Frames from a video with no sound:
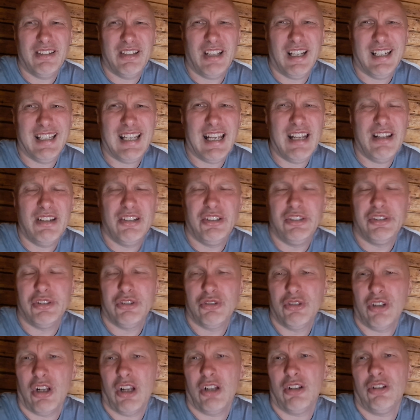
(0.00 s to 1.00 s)
again, there's
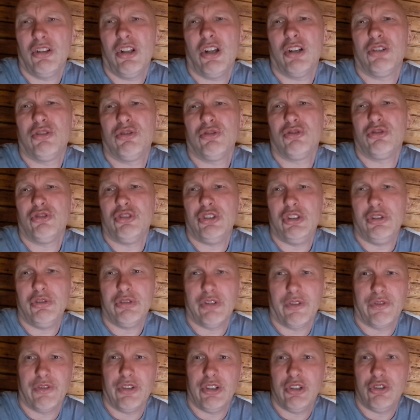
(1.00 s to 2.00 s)
a lot, of lot of
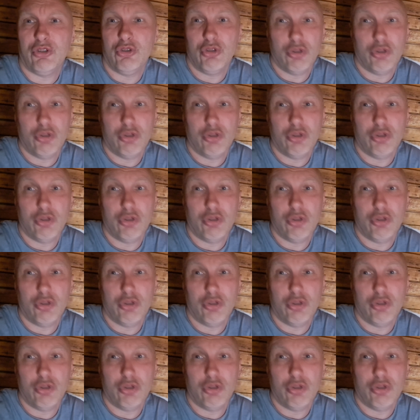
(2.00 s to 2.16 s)
use of the